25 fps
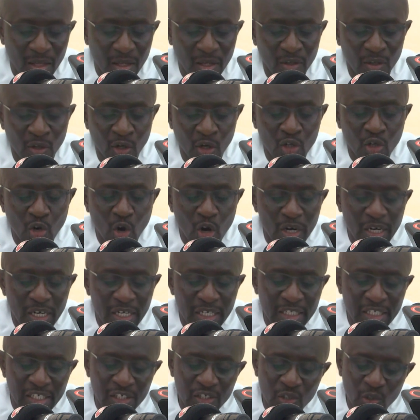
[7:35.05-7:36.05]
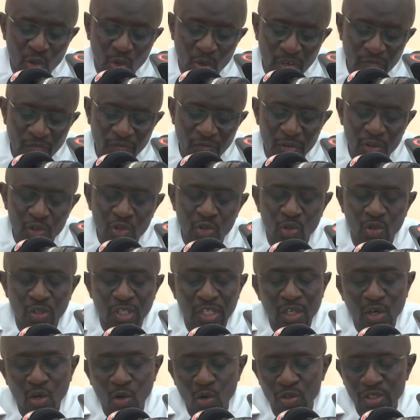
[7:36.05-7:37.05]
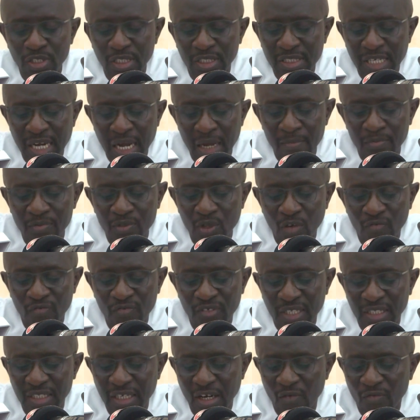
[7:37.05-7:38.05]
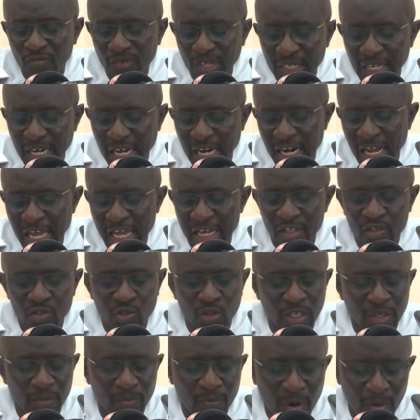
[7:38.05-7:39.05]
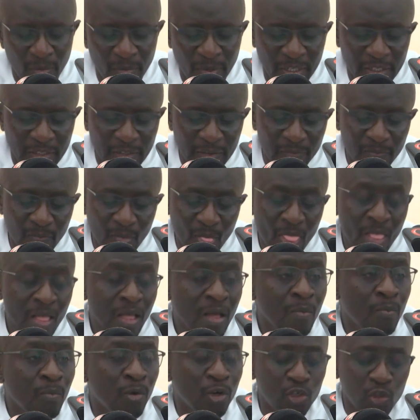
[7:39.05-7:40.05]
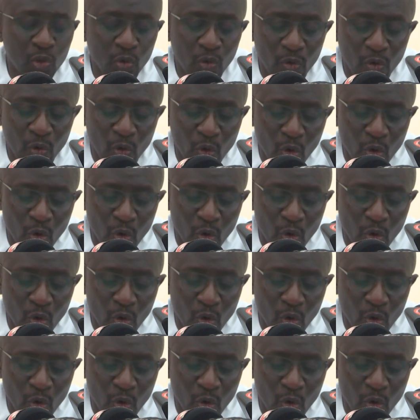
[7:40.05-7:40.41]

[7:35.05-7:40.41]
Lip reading: Not only did you refuse to disclose the terms of that alliance to the public, but you